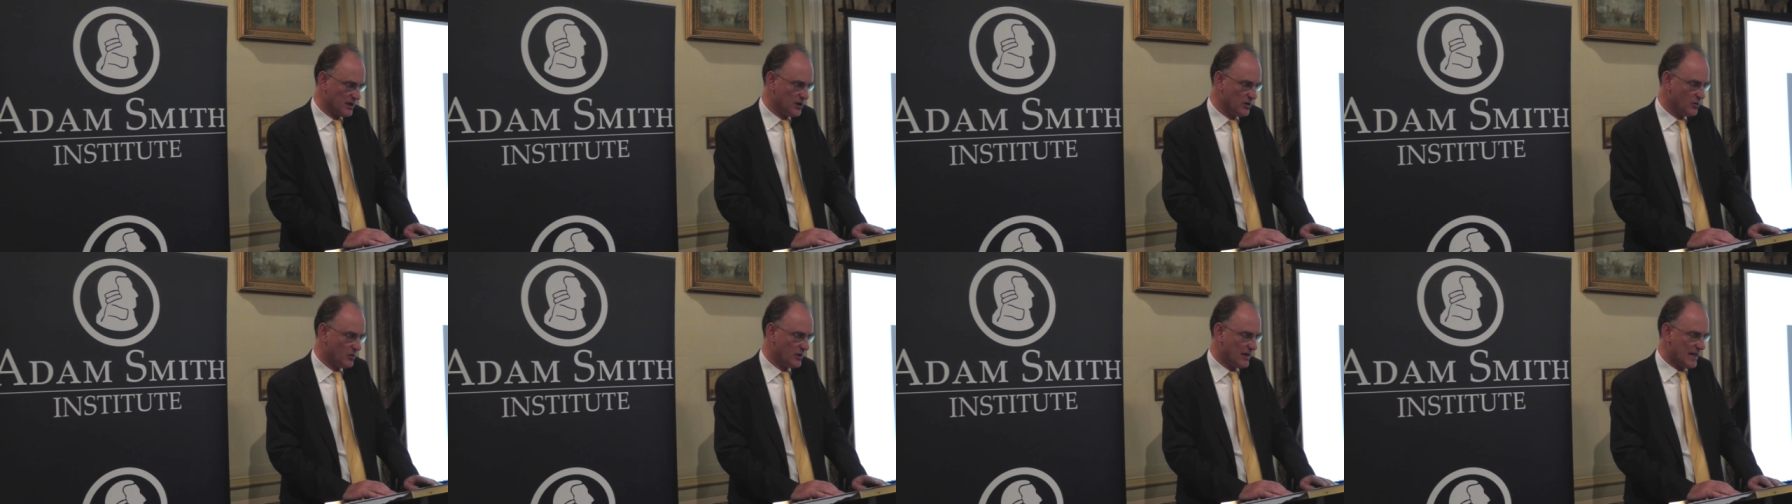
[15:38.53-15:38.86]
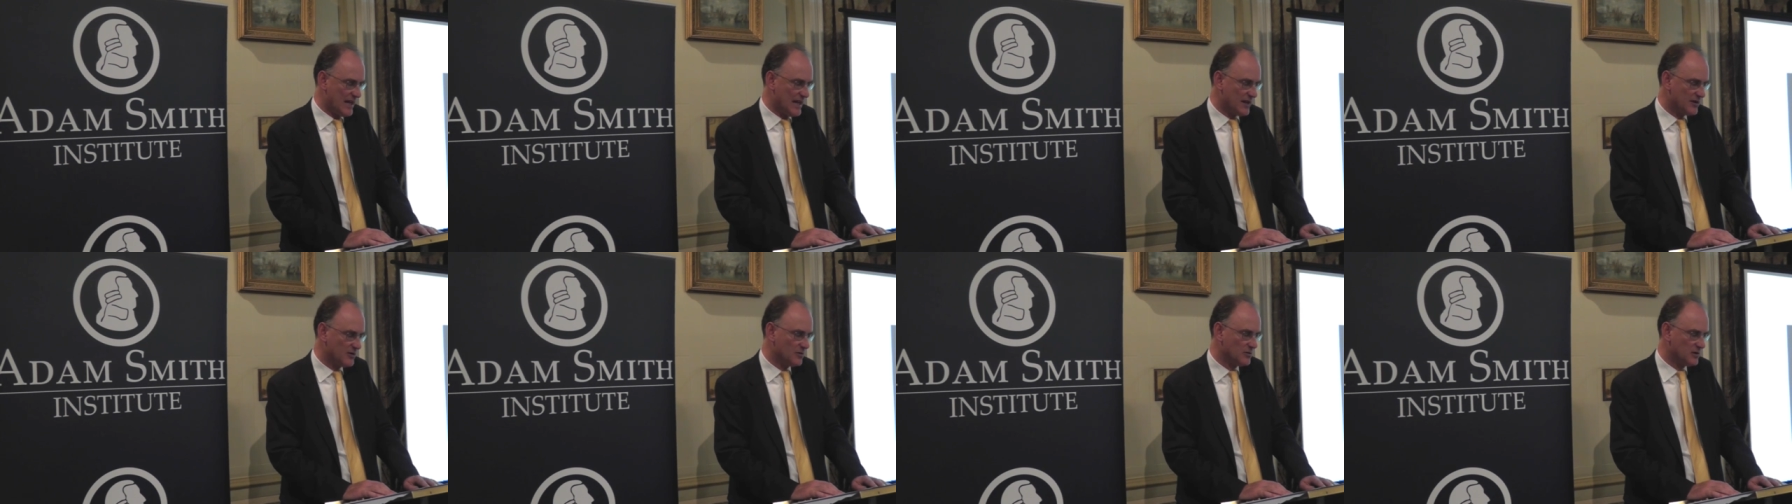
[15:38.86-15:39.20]
you
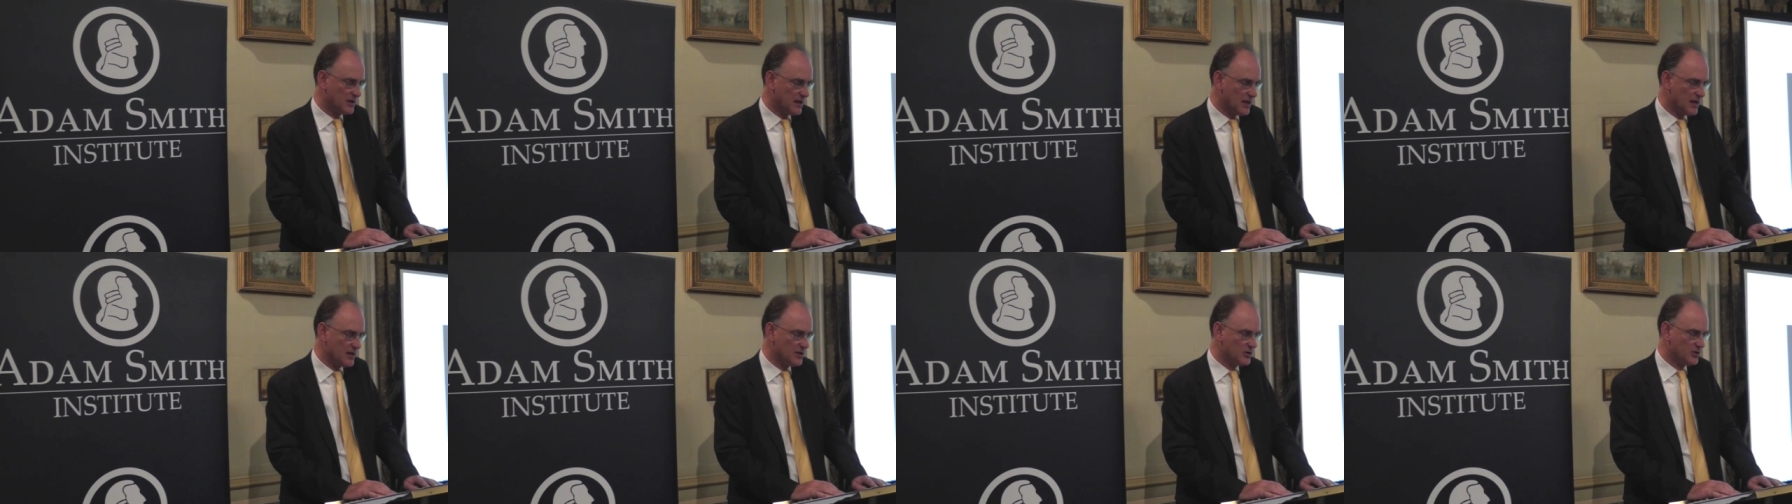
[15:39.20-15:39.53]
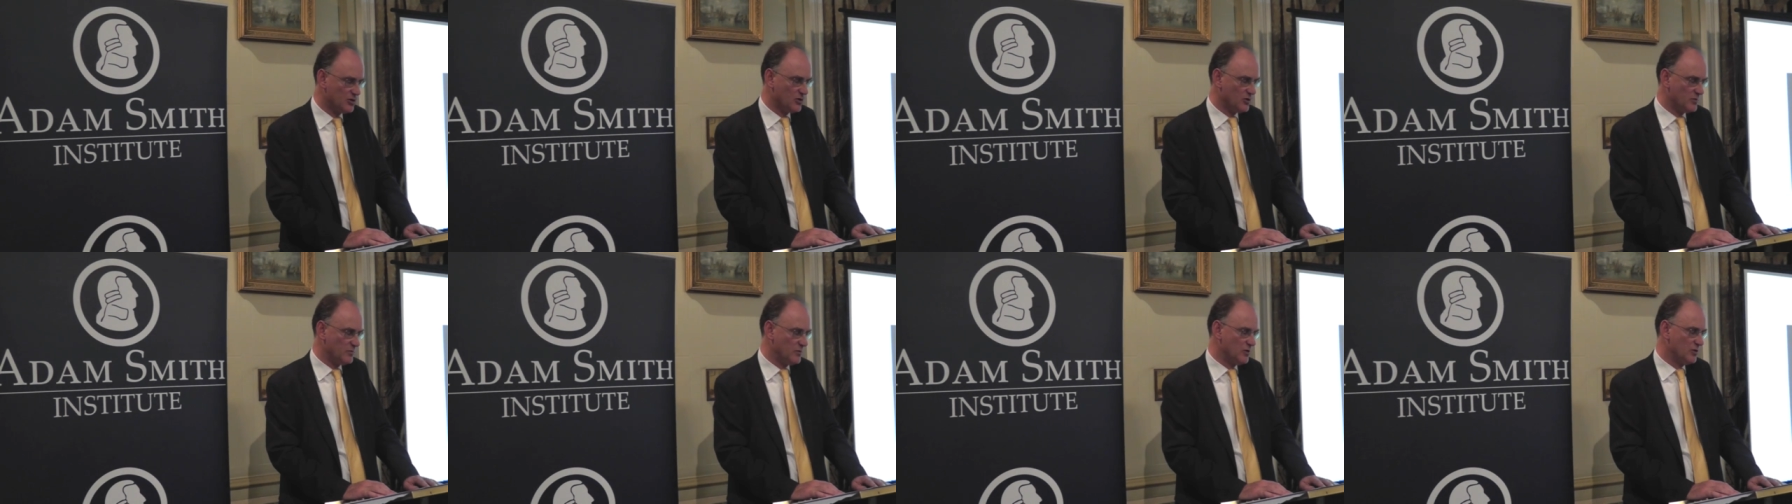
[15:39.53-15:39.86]
cannot get
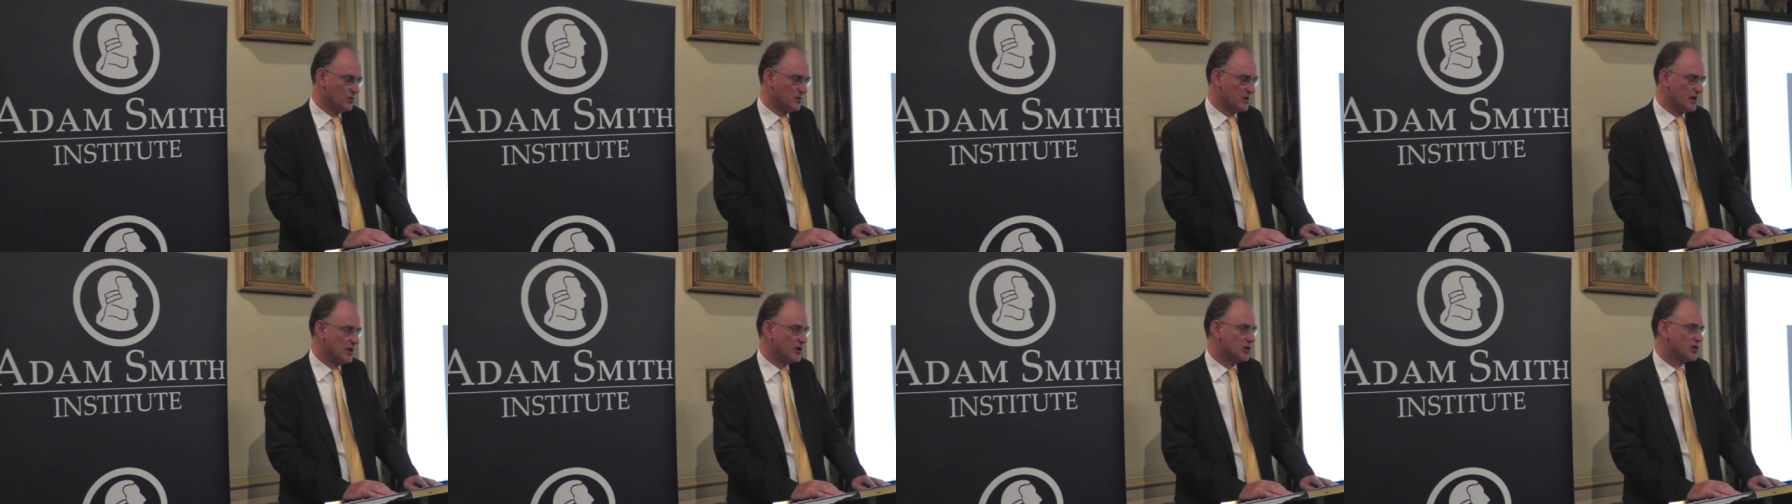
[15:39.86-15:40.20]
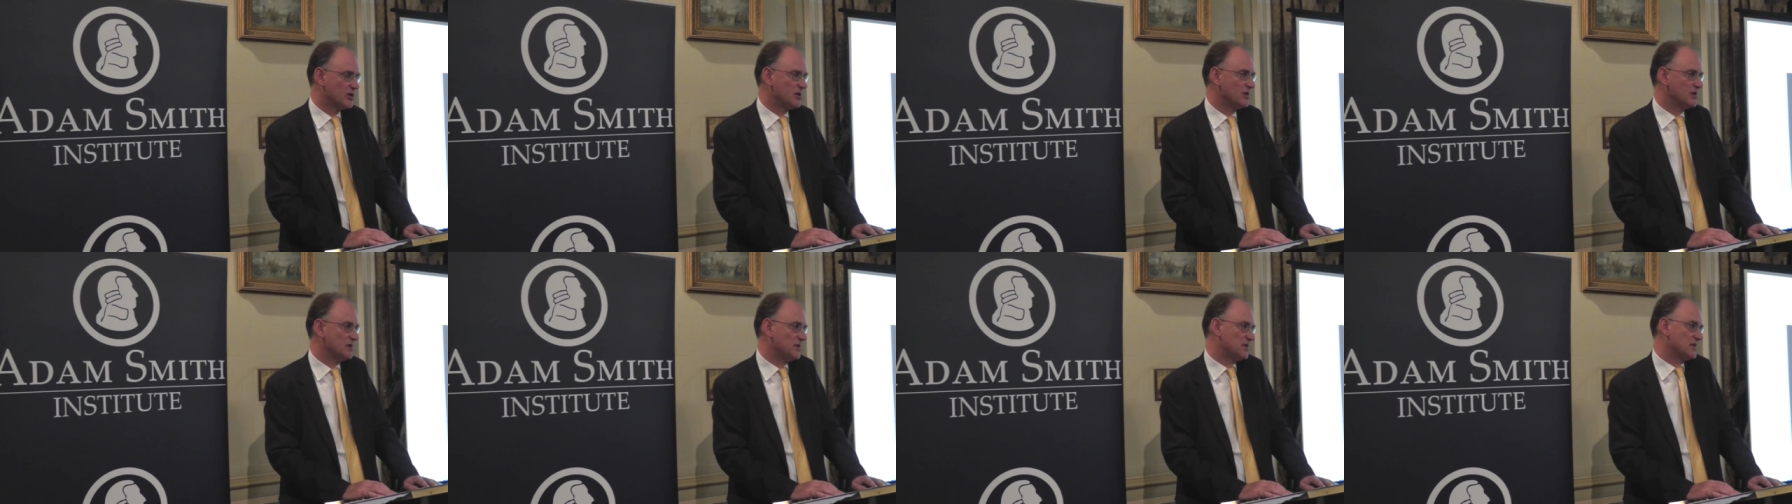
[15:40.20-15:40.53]
good
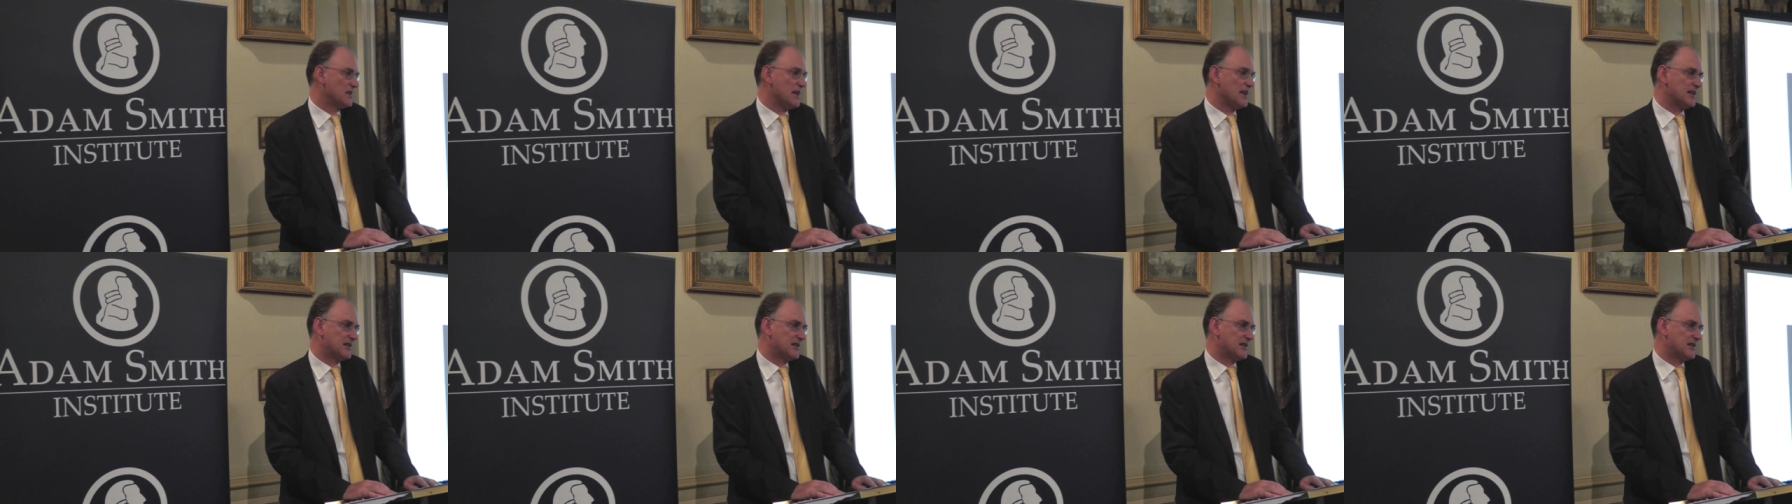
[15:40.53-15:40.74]
mutations